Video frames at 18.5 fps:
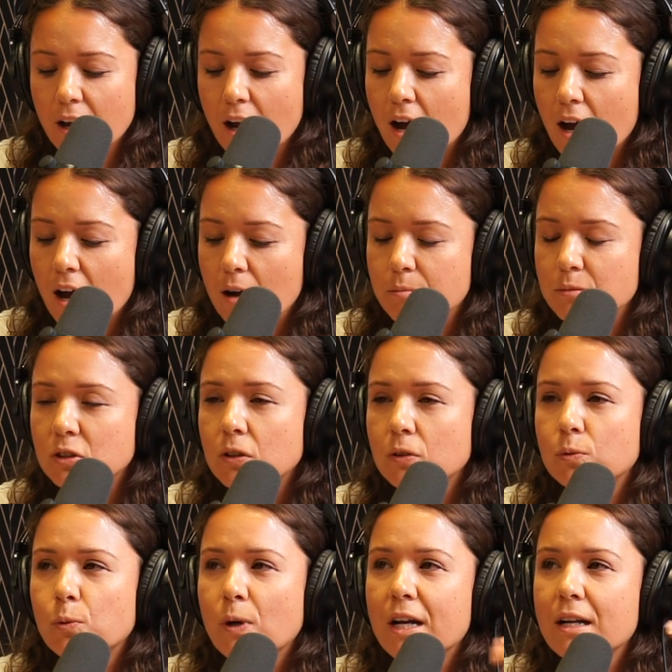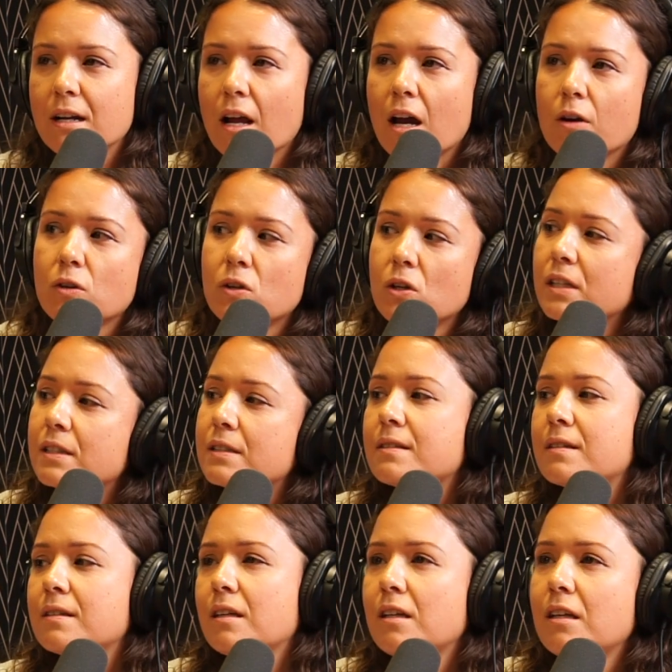Um, so right now you
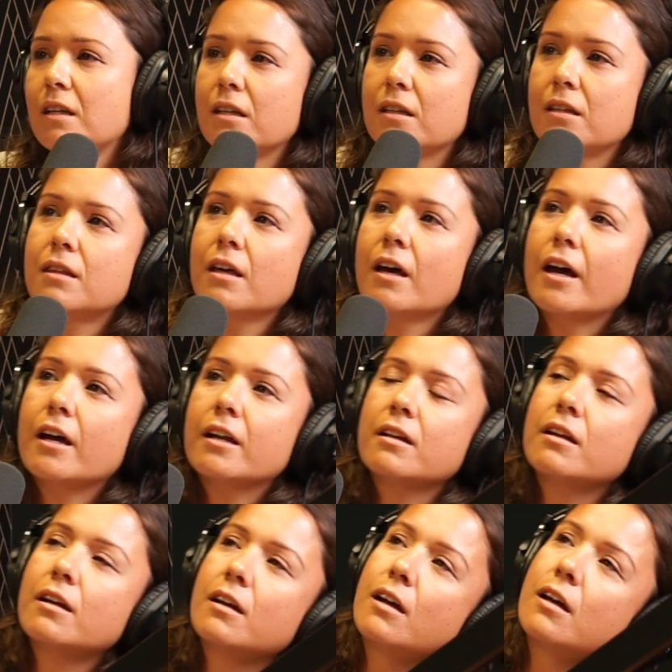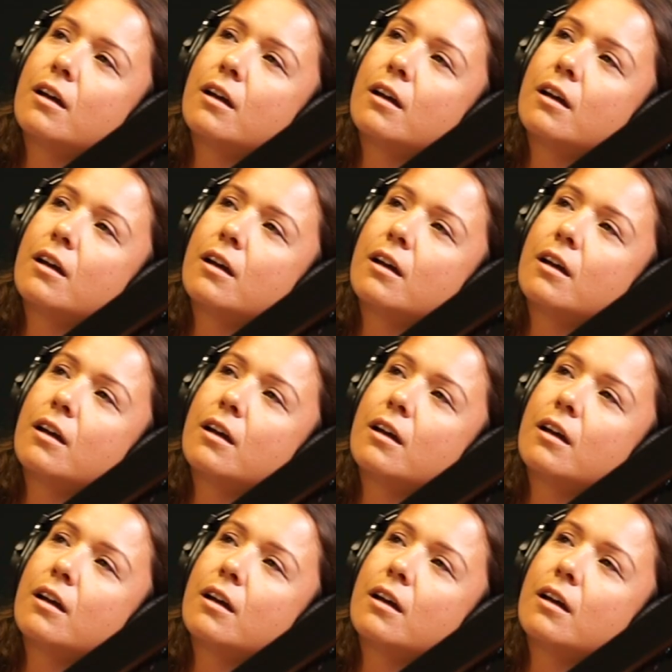can see that